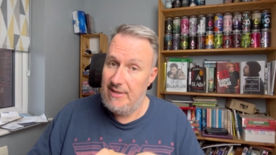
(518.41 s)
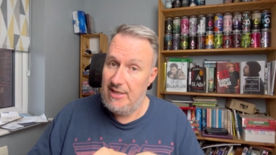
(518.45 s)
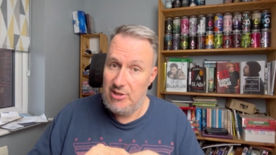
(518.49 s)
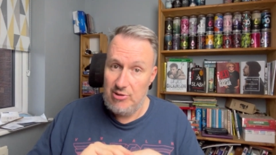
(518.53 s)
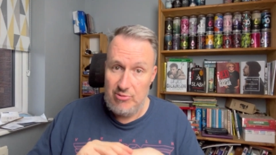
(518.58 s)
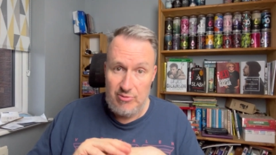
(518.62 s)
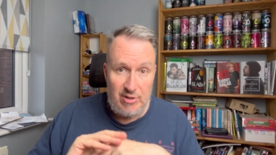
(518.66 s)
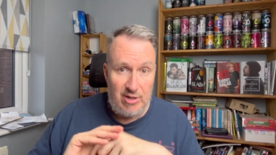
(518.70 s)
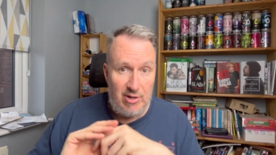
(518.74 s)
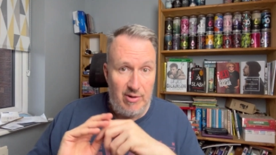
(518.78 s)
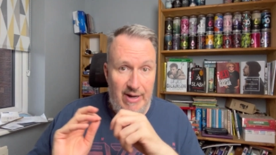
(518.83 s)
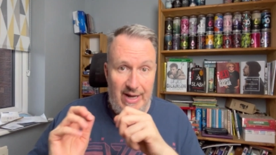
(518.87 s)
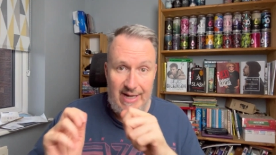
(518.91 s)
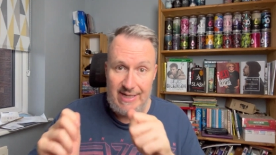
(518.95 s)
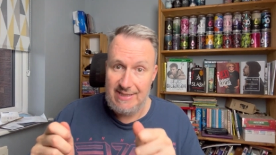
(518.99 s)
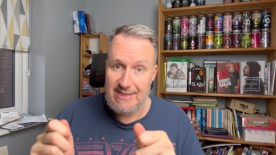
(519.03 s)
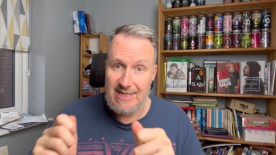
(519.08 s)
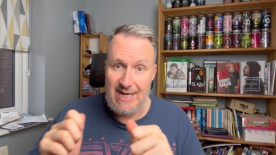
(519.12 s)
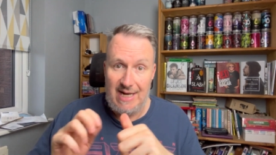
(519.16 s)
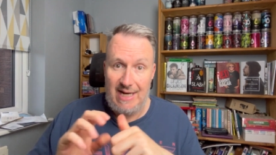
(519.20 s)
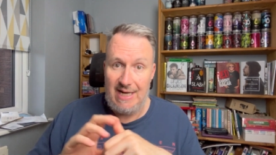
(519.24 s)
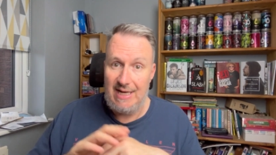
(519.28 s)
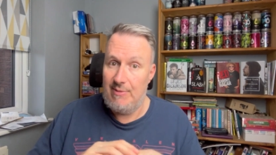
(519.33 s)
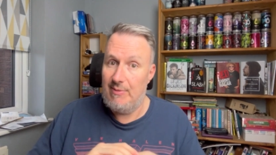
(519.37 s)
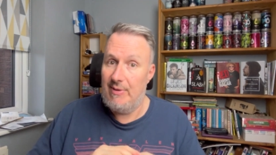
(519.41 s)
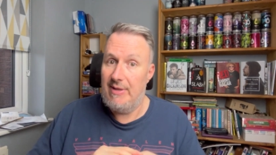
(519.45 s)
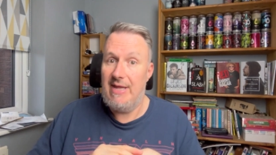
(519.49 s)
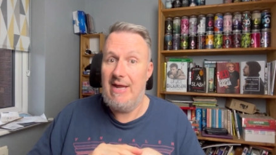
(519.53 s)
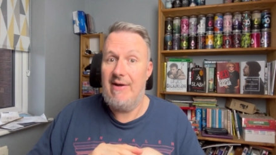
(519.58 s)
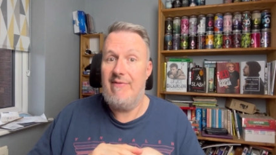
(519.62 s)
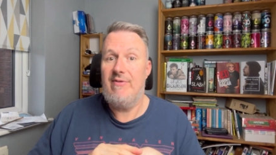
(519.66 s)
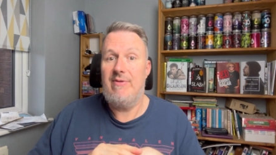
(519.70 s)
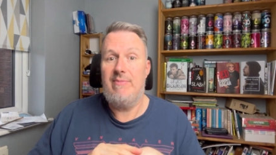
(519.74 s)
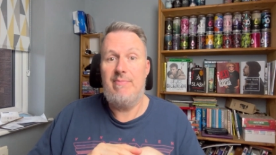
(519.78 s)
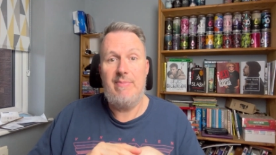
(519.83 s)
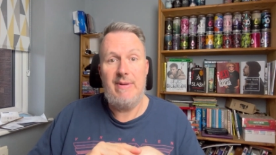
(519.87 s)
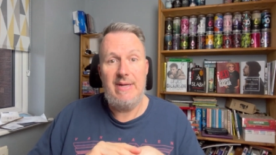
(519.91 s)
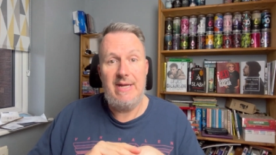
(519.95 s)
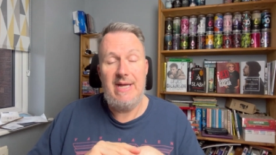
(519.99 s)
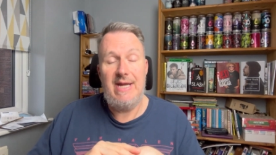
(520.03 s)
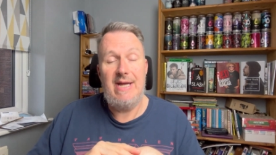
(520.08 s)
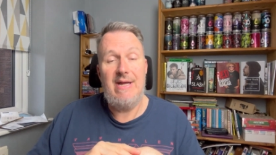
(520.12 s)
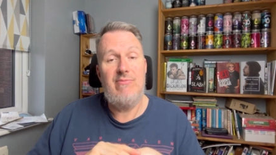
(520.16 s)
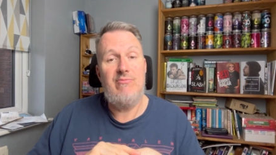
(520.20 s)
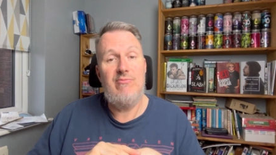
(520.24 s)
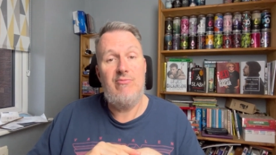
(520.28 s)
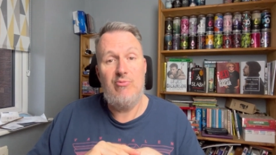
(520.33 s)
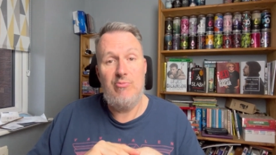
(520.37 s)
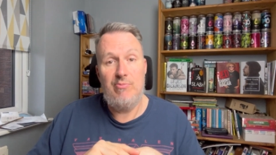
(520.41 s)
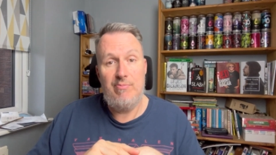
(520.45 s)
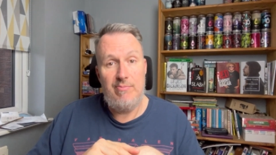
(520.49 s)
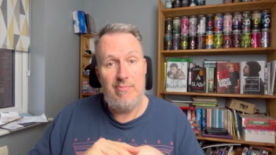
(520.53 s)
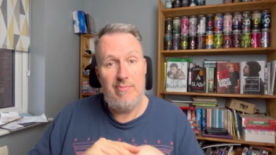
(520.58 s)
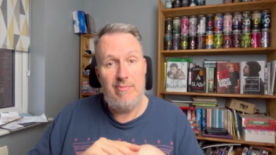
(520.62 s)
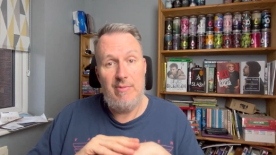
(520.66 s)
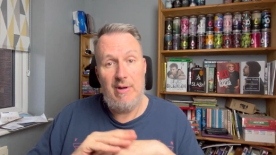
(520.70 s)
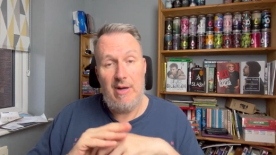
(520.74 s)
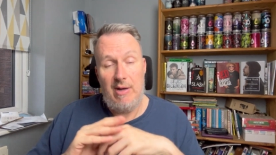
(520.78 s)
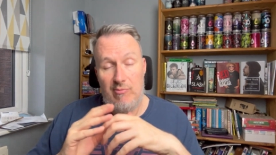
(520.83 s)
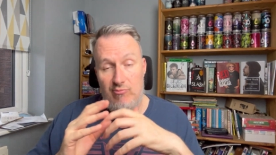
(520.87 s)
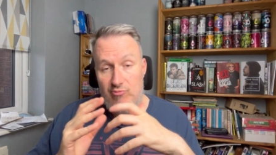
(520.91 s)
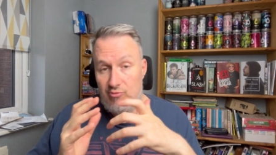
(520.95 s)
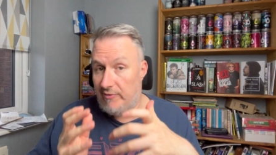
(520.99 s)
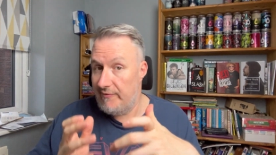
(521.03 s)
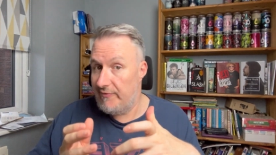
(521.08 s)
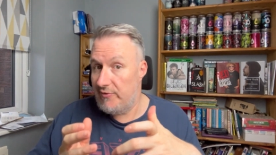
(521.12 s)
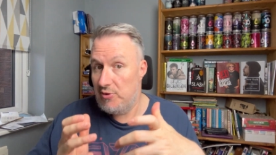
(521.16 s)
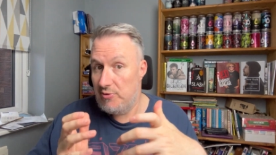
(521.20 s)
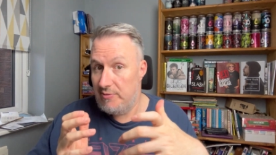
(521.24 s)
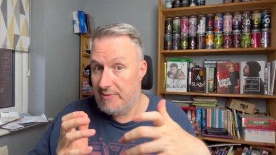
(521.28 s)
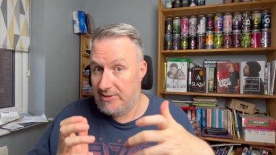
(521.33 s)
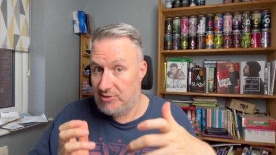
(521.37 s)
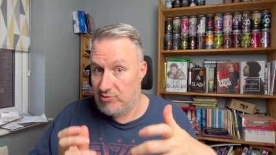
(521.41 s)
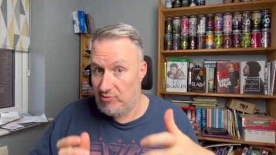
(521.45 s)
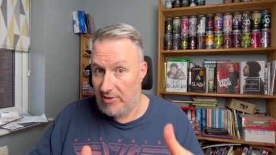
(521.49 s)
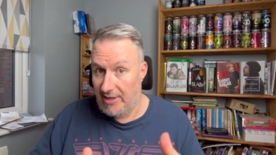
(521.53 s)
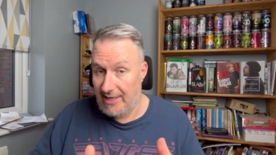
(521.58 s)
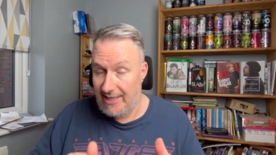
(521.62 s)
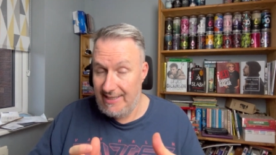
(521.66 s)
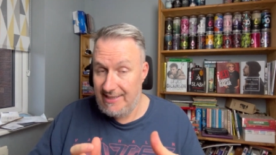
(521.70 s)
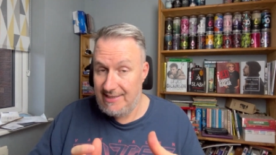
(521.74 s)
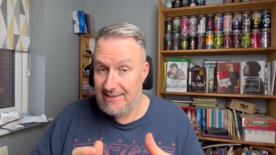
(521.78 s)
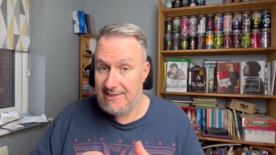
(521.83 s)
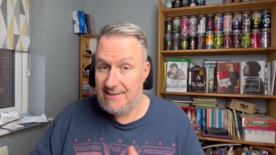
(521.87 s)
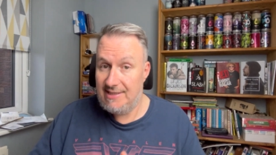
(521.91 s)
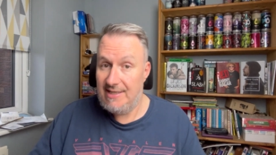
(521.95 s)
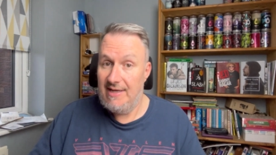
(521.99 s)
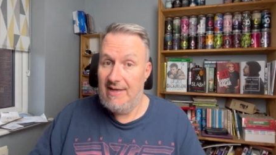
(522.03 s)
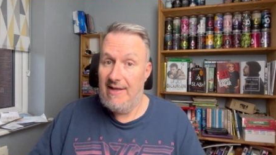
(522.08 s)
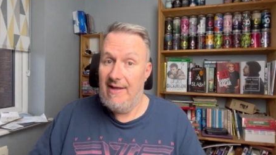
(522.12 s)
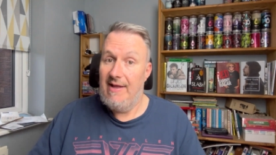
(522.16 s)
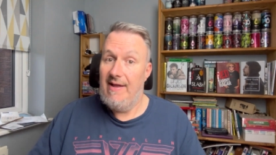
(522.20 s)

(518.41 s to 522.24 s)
Then you'll know exactly when every beer review is released.